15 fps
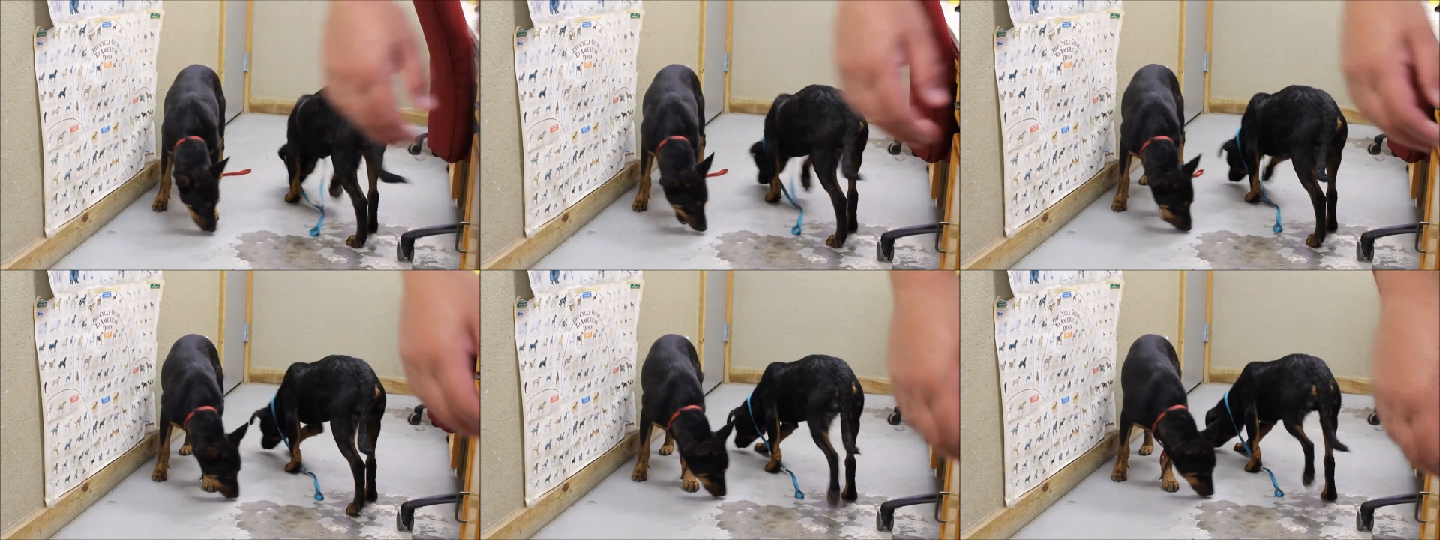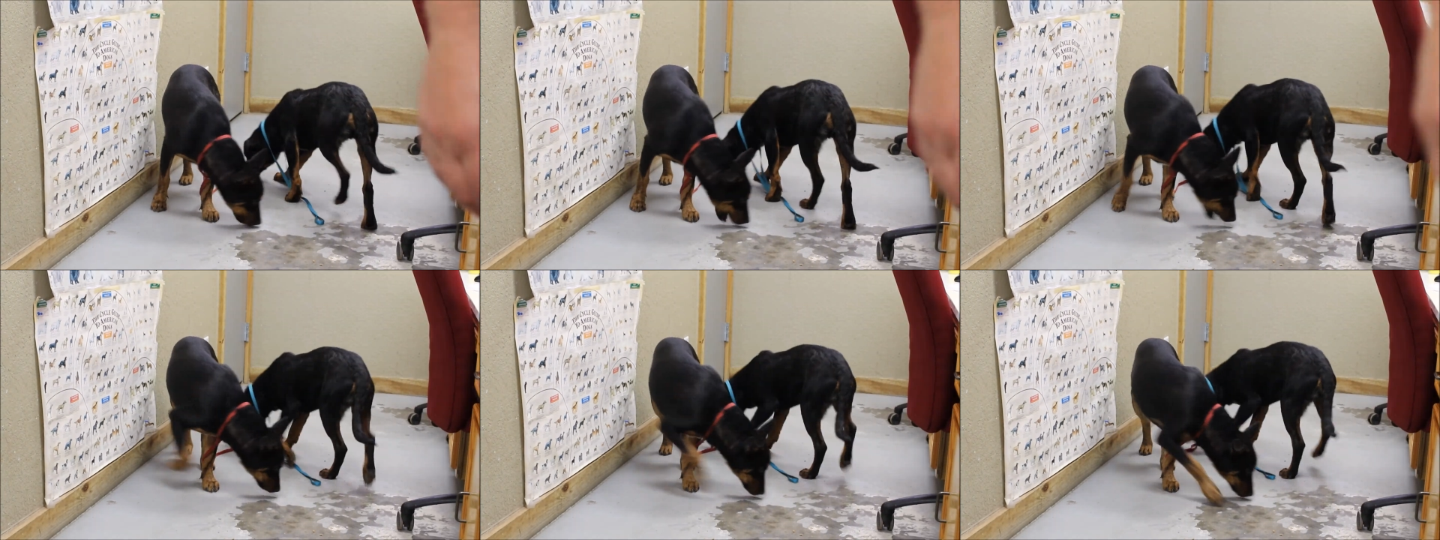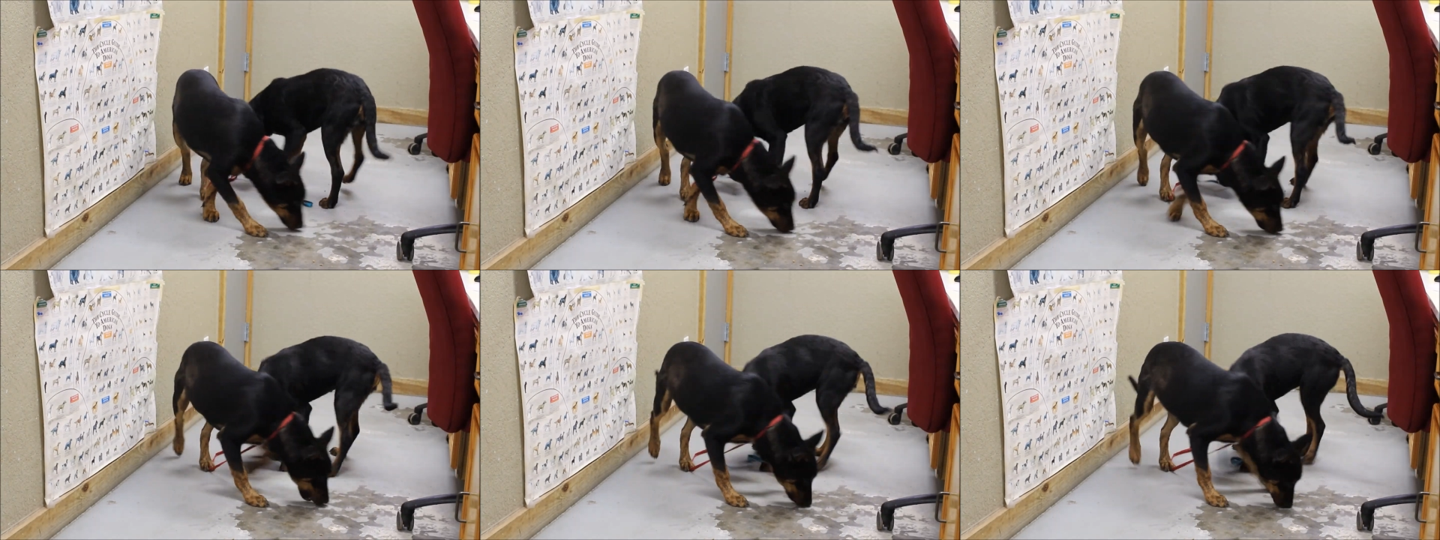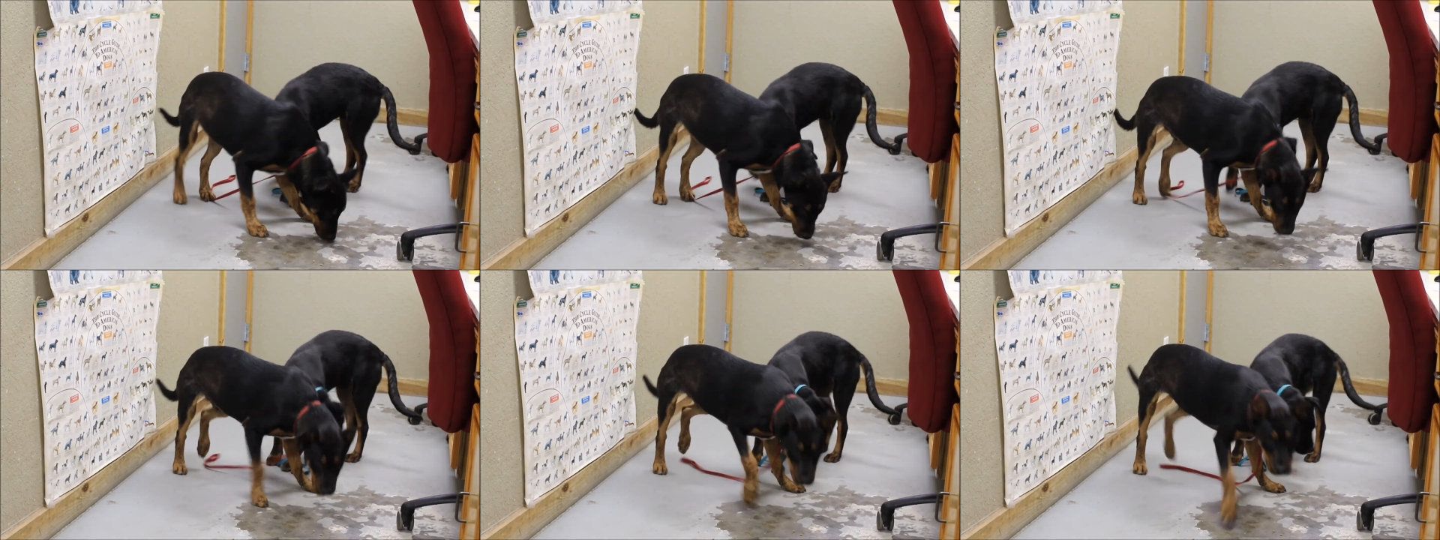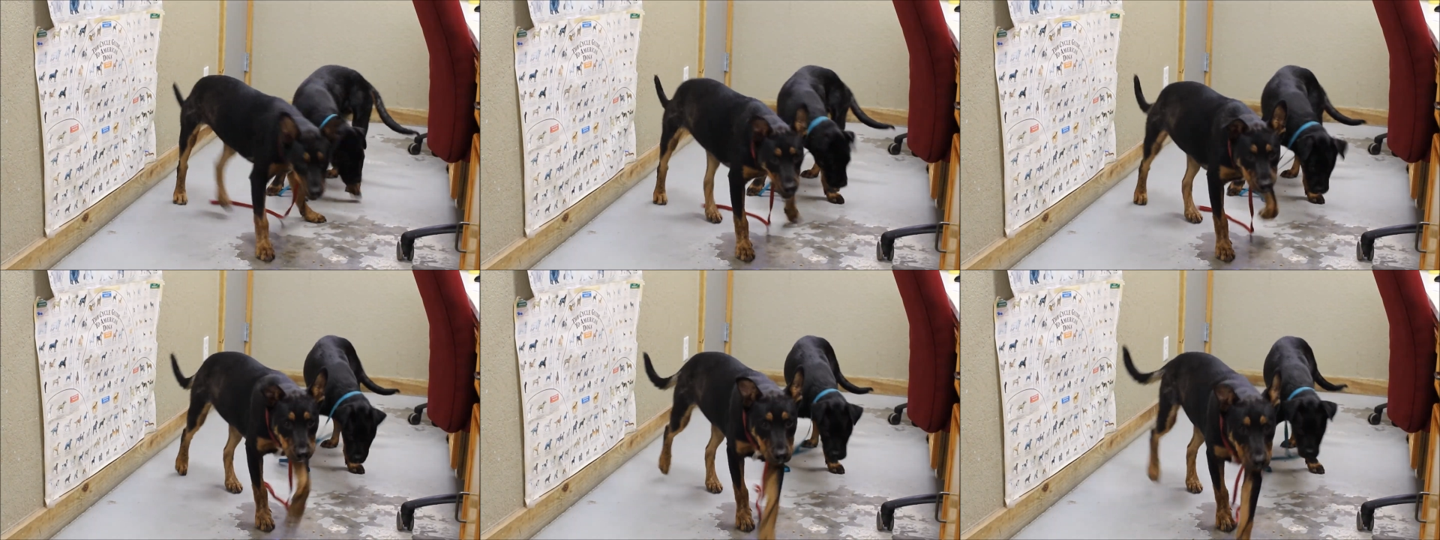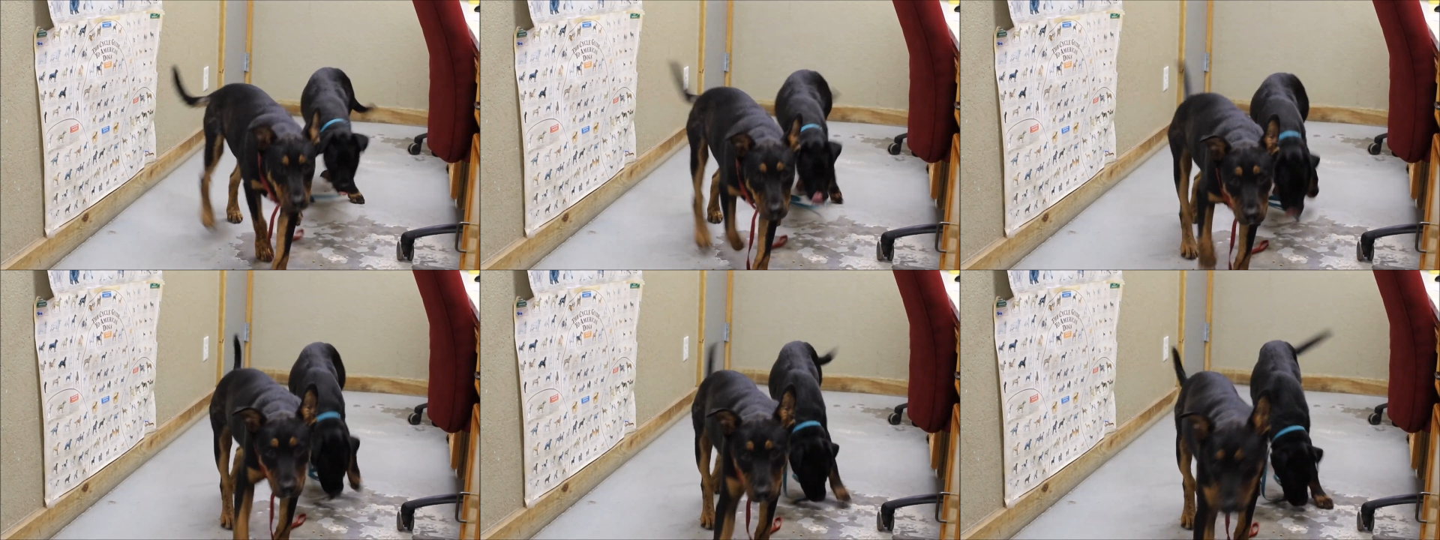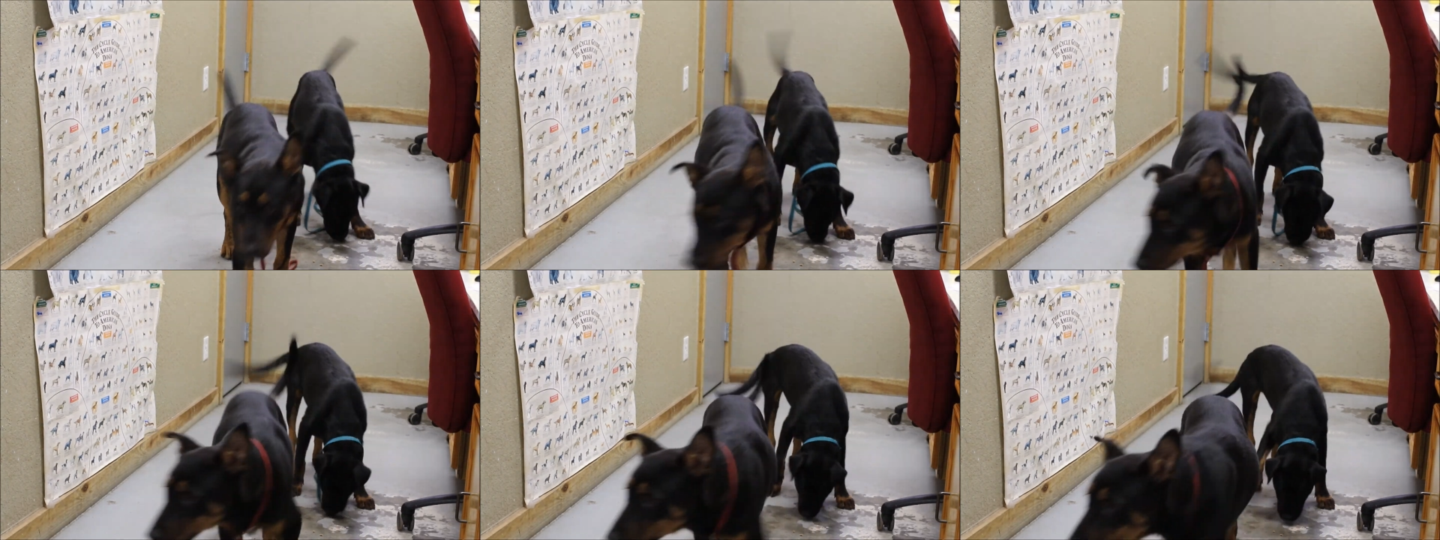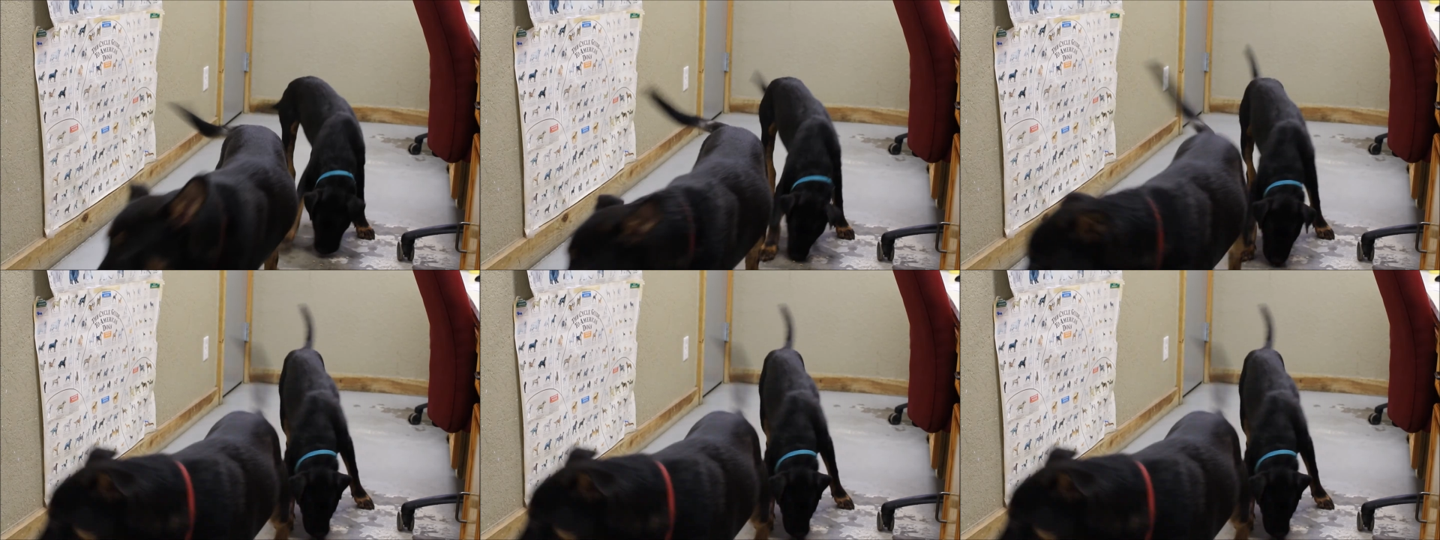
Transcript: No face is visible, so there are no lips to read.